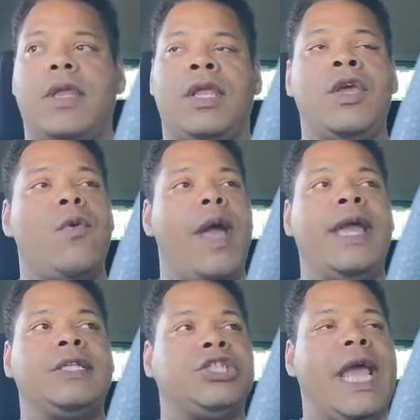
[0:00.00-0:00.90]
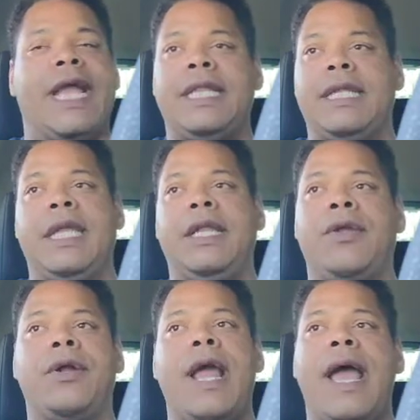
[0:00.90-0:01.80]
you ain't checking the deed.
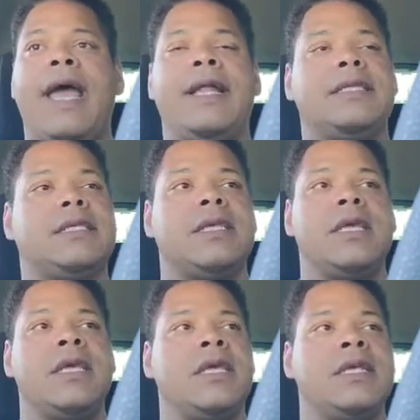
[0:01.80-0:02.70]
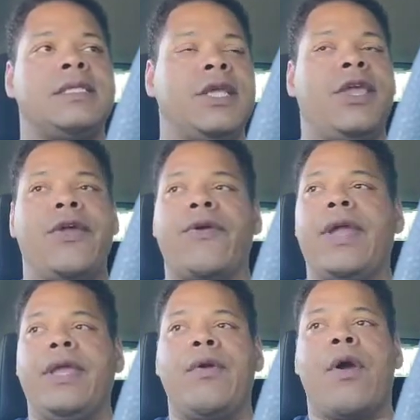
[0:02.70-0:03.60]
You're not
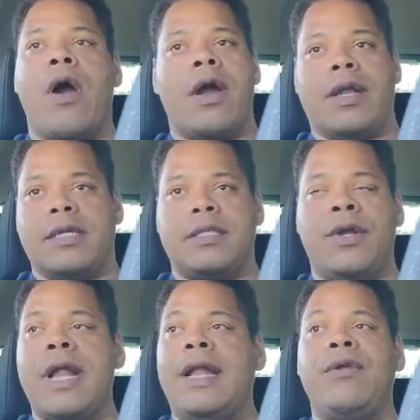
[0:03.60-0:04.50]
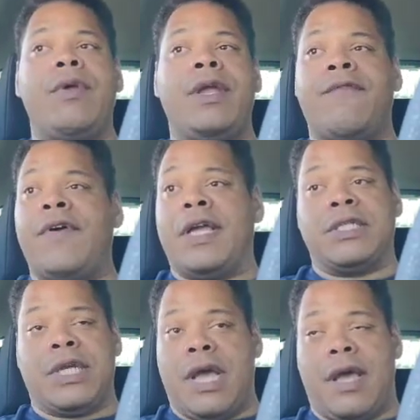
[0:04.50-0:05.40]
securing your artist. You're not doing your fucking
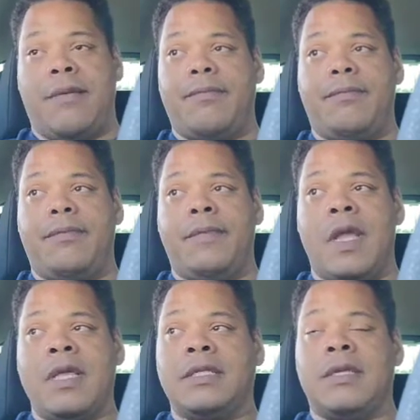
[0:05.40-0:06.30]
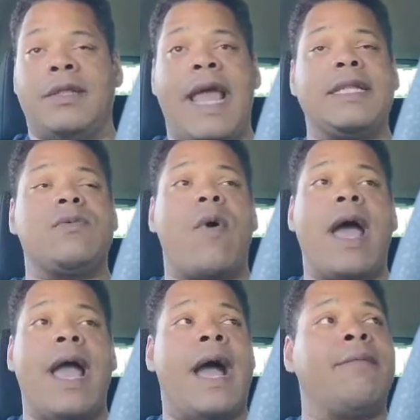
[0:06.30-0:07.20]
job. So that's
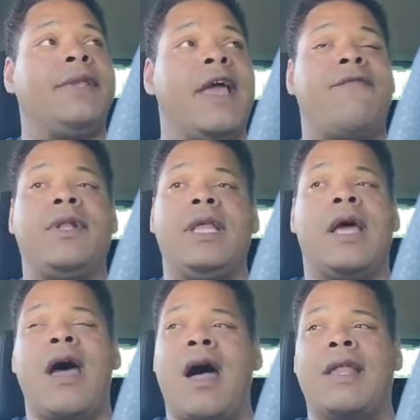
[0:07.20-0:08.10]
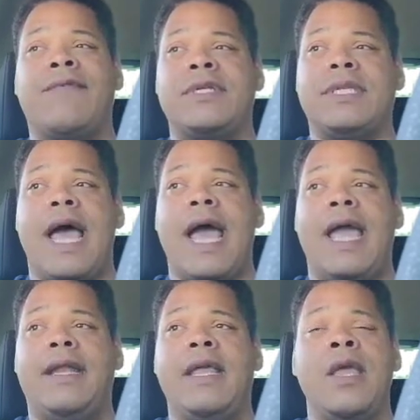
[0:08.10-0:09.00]
why I'm definitely on Oliver's
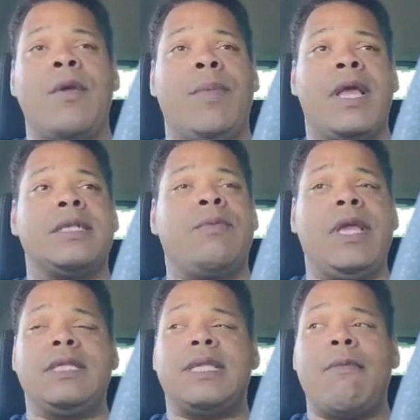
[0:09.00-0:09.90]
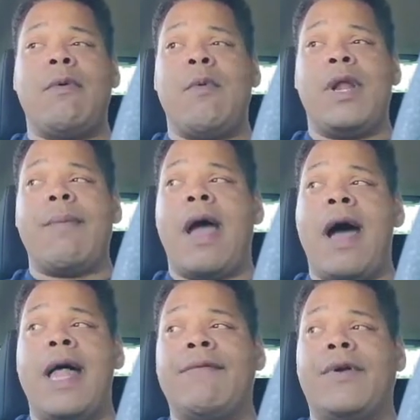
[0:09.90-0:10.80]
side, because we can say what we want about
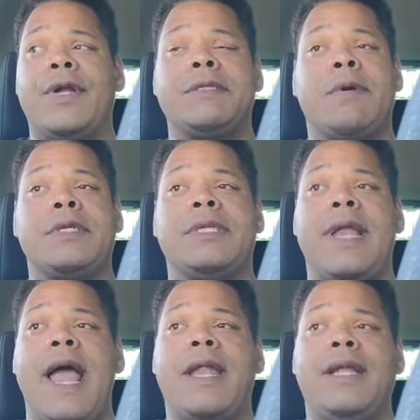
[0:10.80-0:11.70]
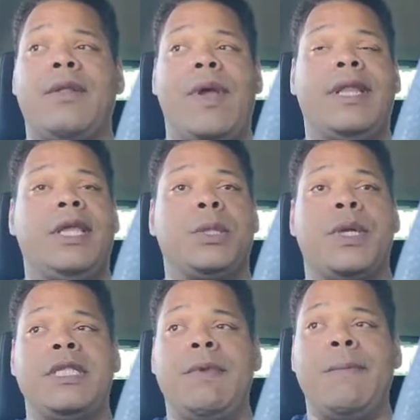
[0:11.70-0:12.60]
Oliver and his personality and the way that he
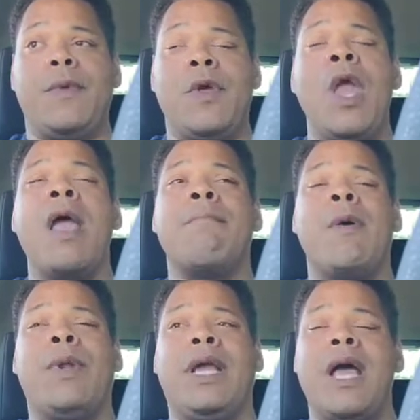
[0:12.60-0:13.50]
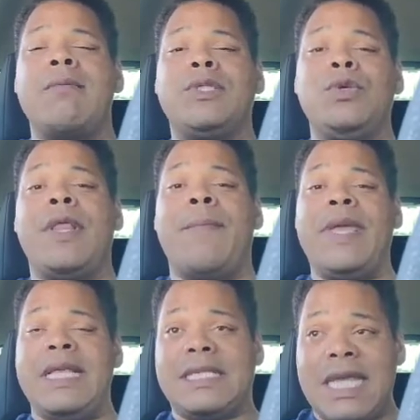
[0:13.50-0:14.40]
treats people, but when it comes to the
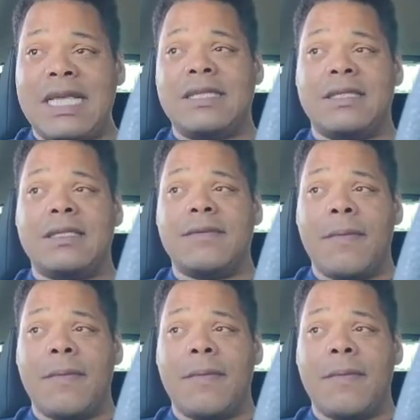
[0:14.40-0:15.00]
business,